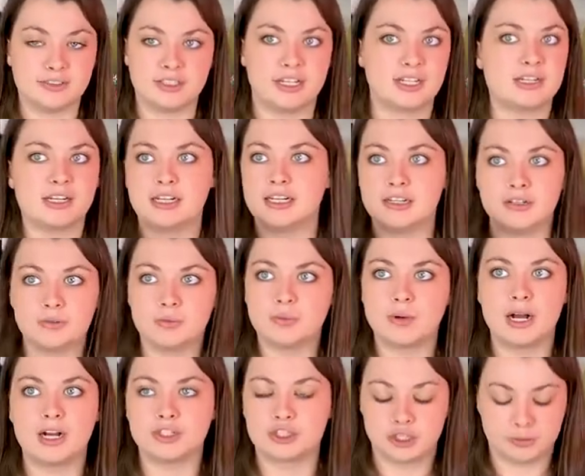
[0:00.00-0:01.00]
in their like, little
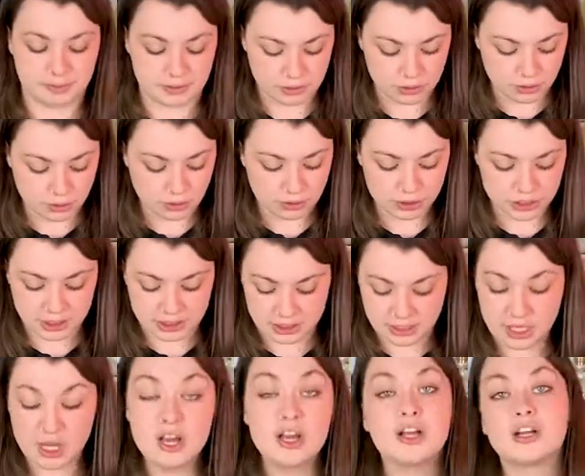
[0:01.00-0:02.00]
workshop. It's gorgeous.
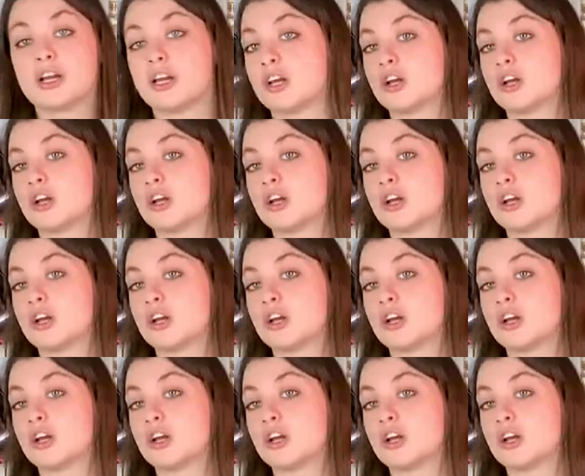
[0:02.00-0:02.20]
Go